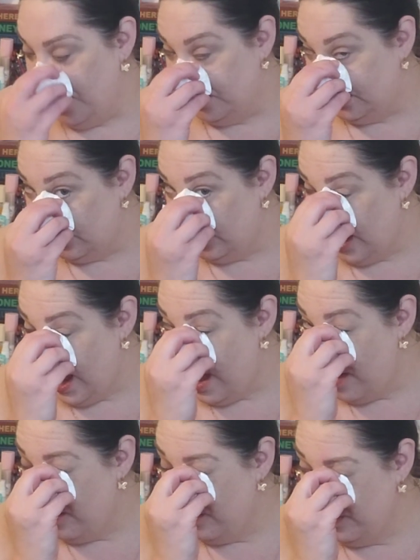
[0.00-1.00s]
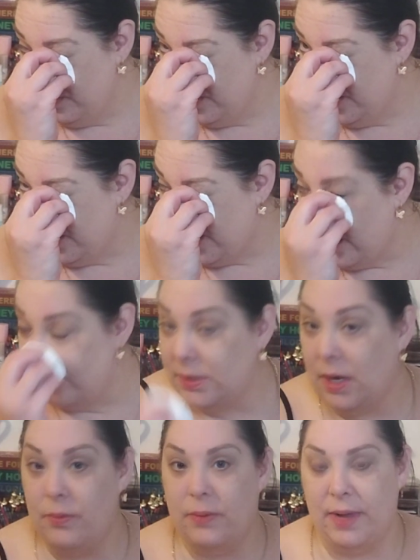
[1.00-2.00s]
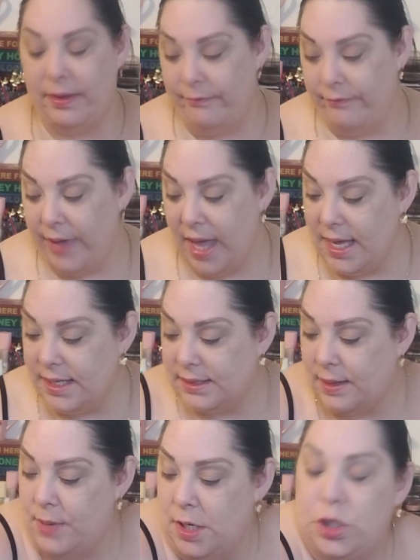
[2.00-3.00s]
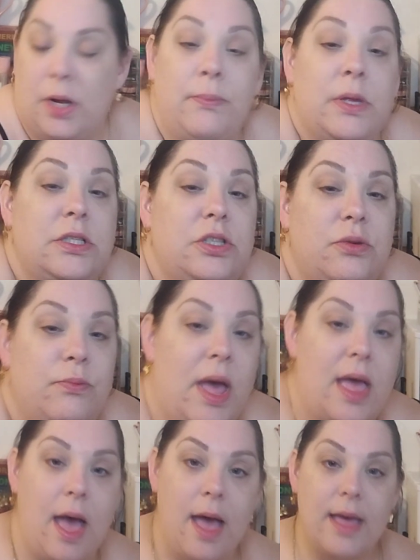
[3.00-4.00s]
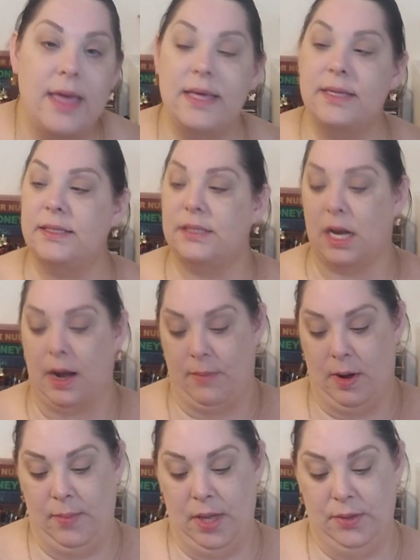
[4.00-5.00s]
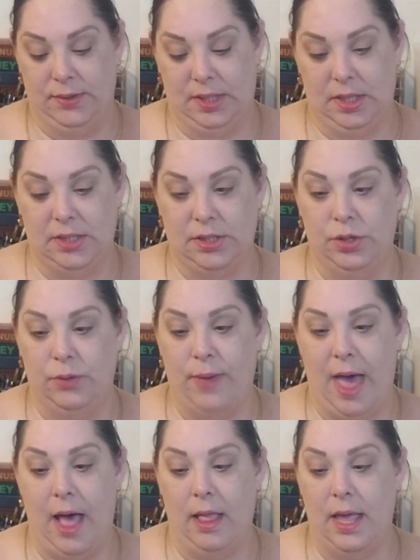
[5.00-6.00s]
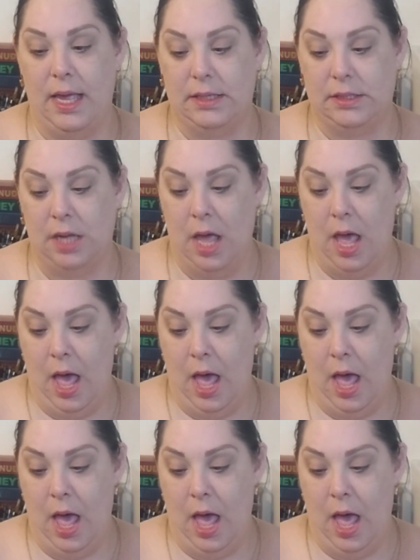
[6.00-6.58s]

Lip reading: So now that I'm done with my face, I'm going to jump into my eyes, and I'm going to be using this new palette.